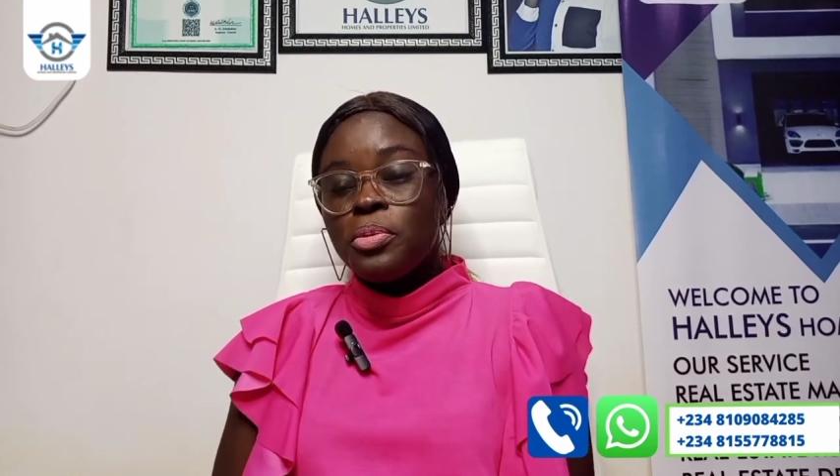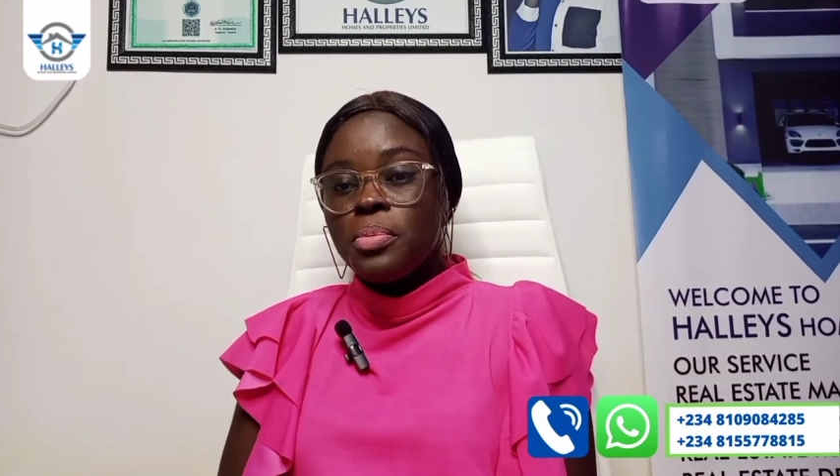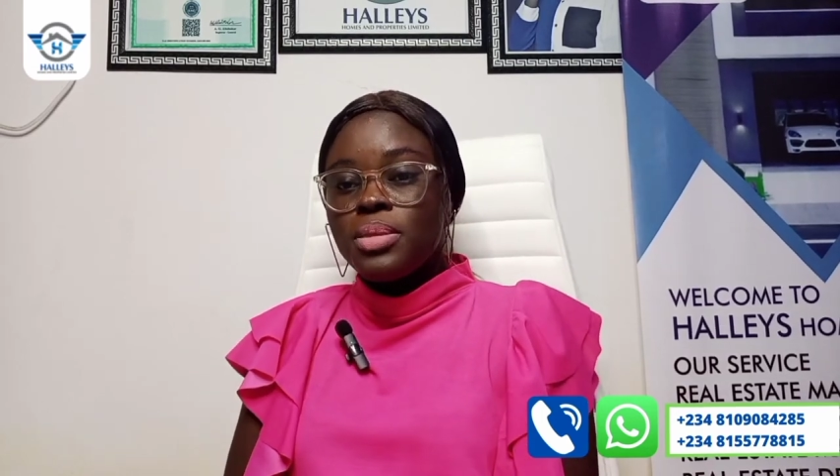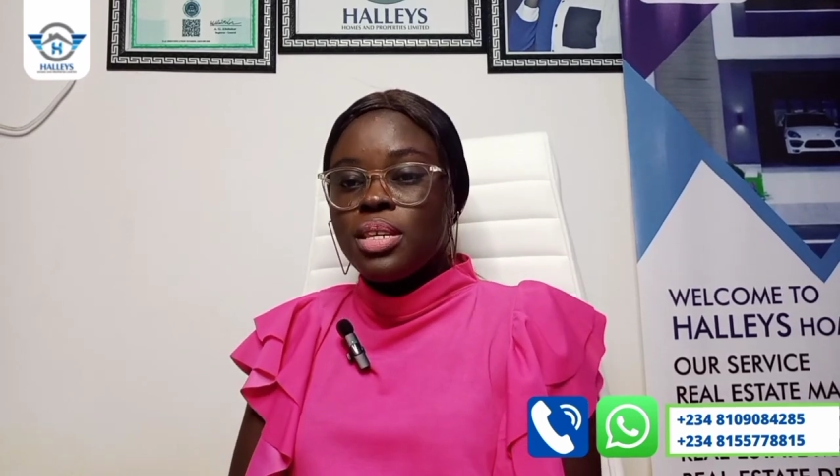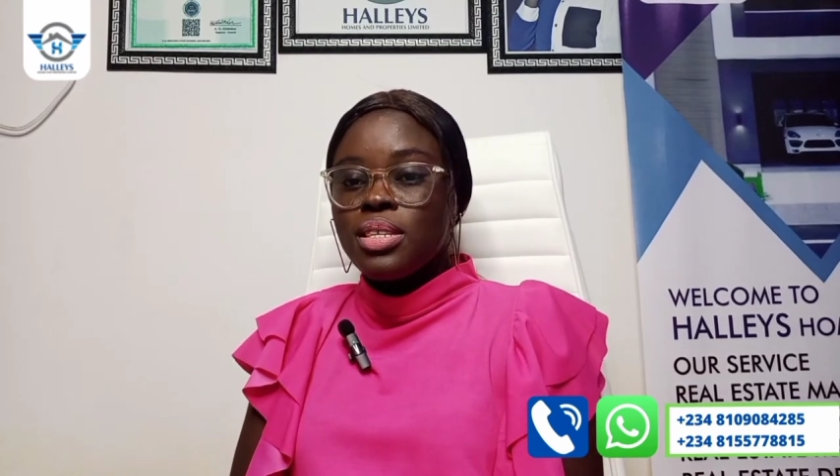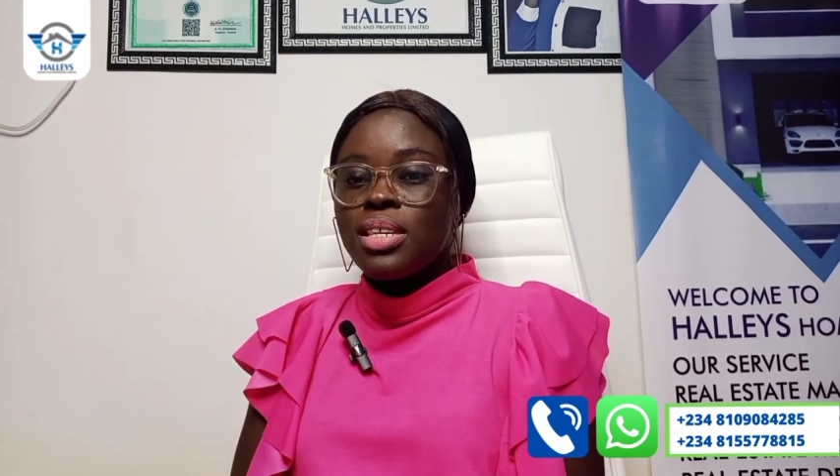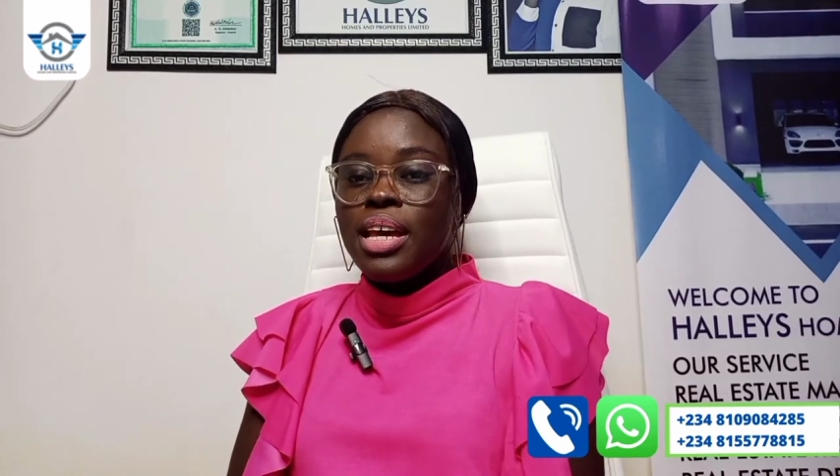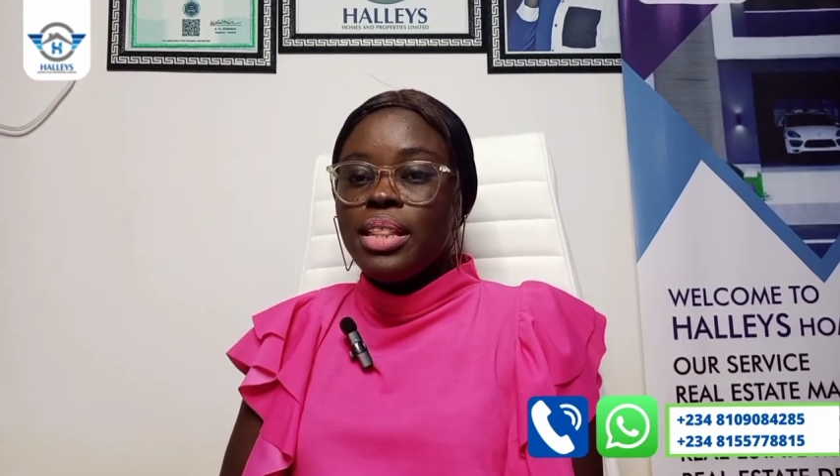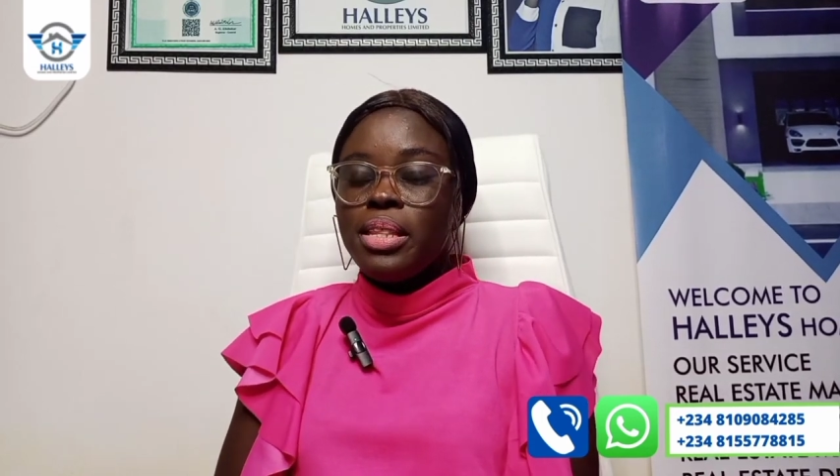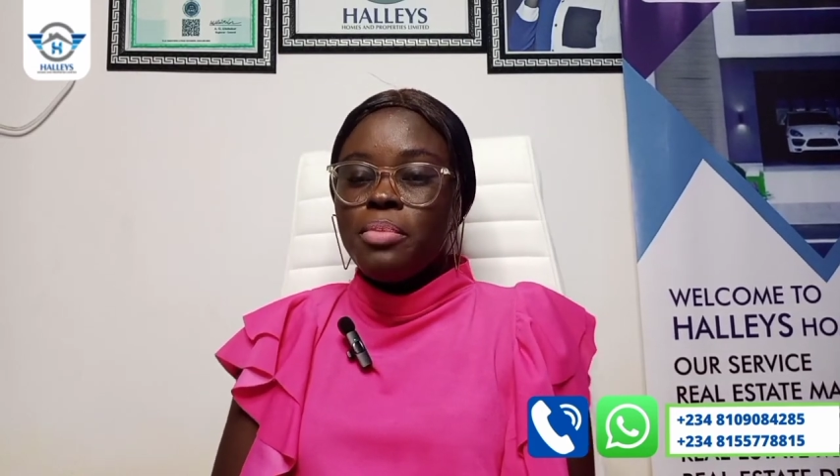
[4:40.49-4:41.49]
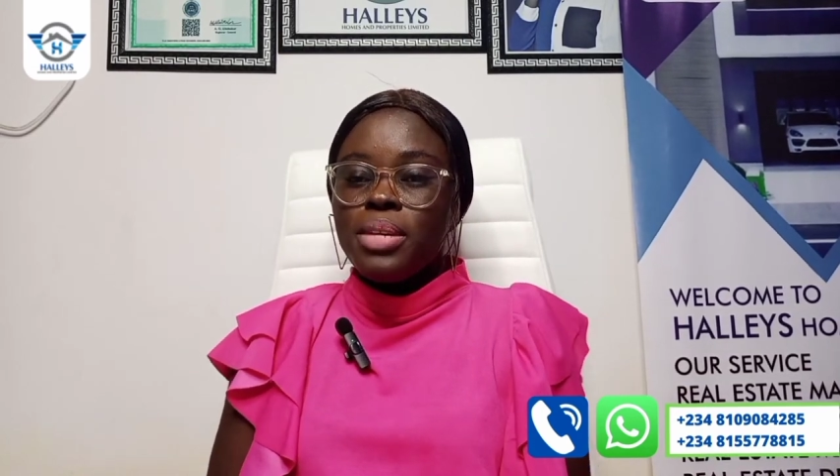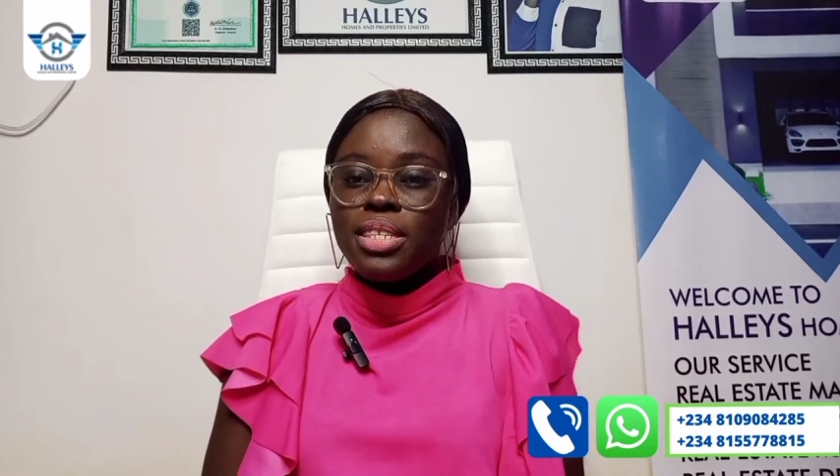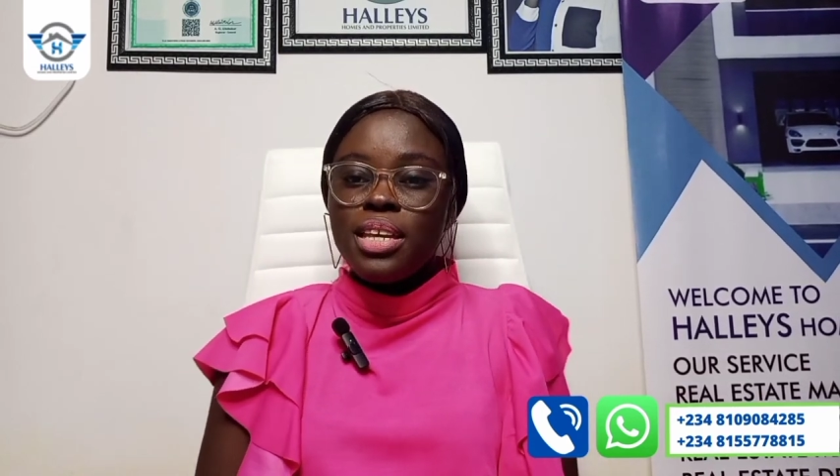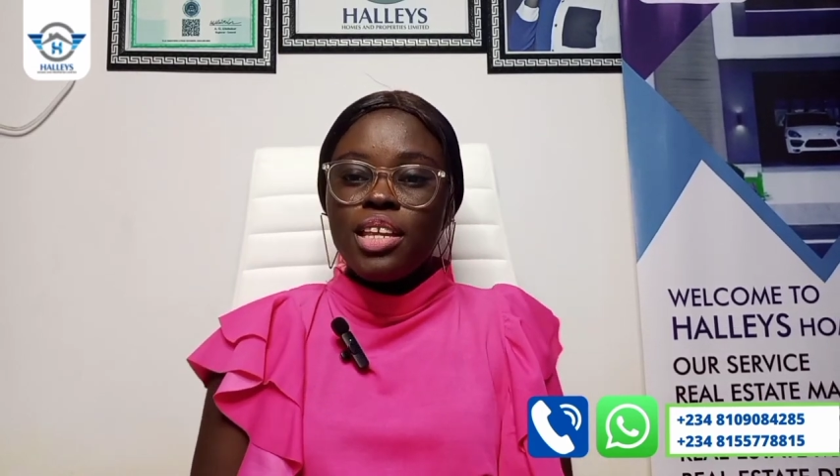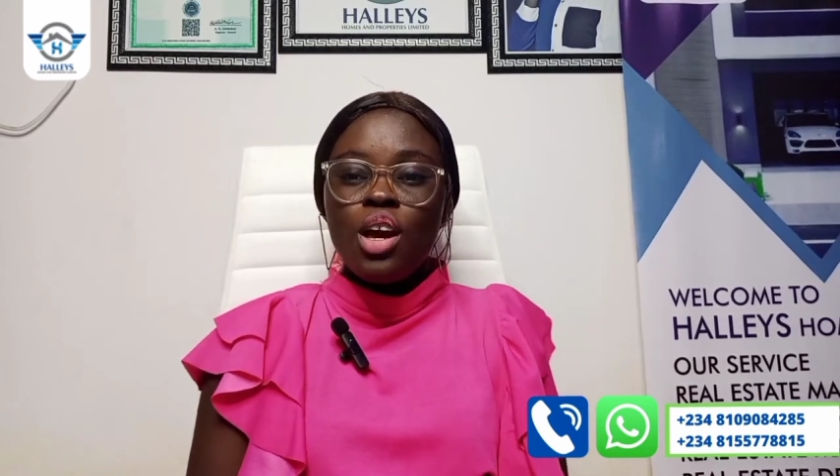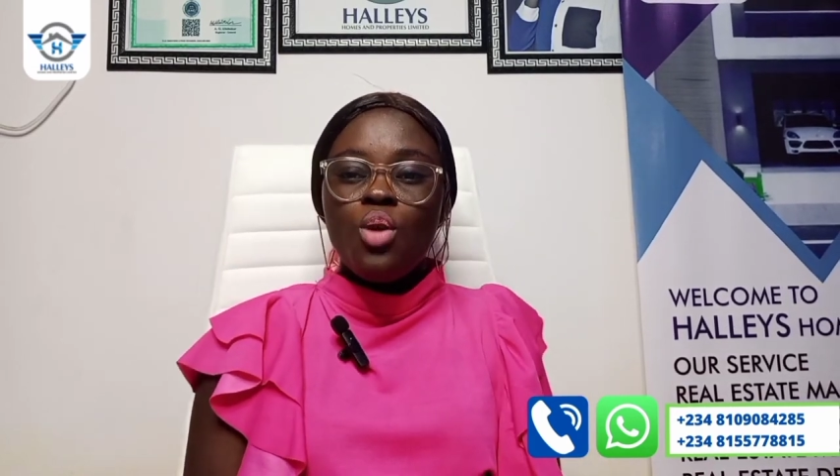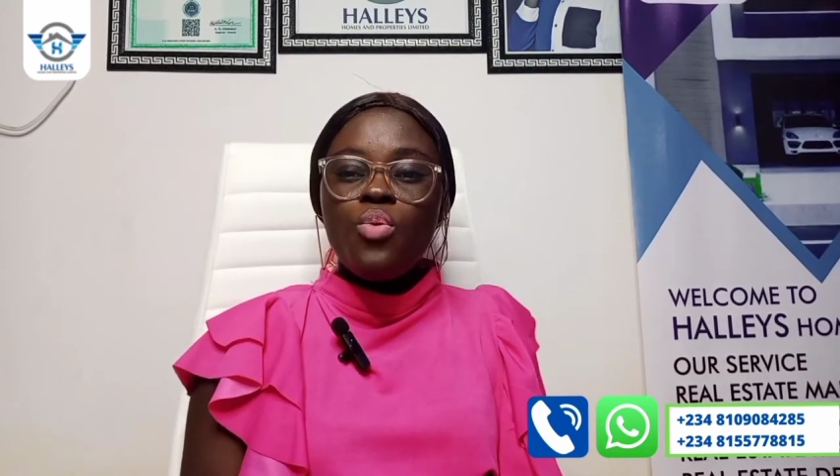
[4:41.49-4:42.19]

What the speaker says: Properties Limited.